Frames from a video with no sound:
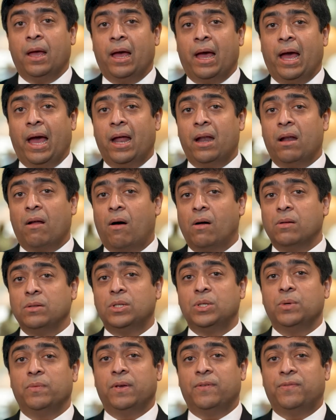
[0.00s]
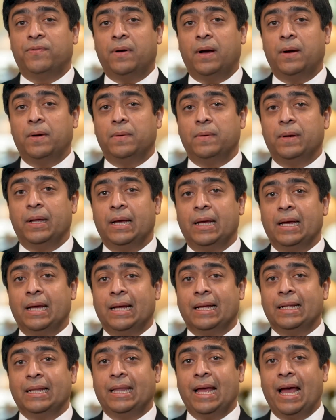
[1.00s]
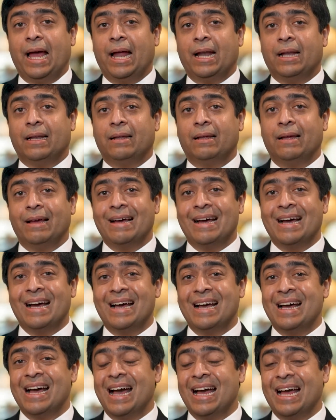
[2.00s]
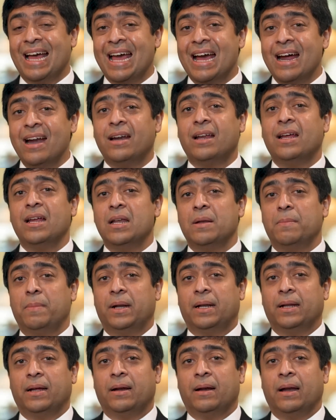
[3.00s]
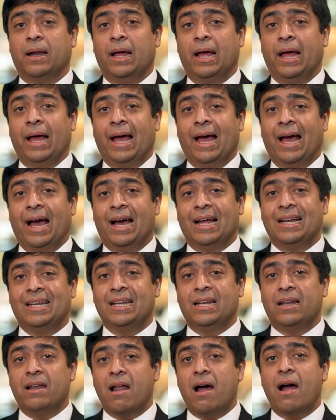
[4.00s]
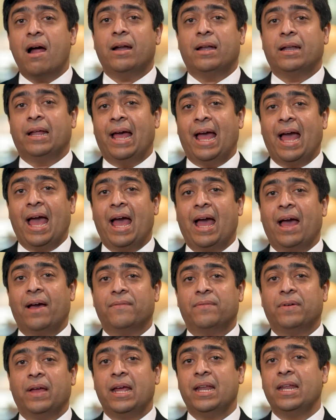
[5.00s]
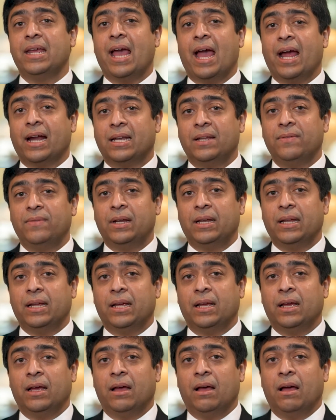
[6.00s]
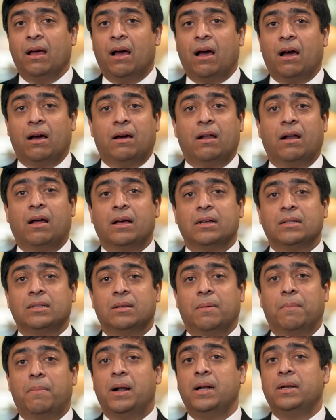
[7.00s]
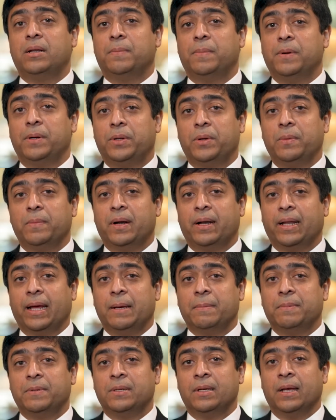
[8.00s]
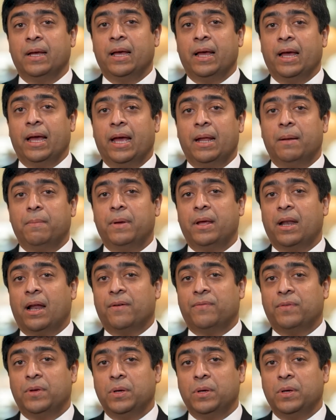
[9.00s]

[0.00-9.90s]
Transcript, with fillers: and also we found that uh, ERK inhibitor uh, did not have any activity across multiple tumor types in BRAF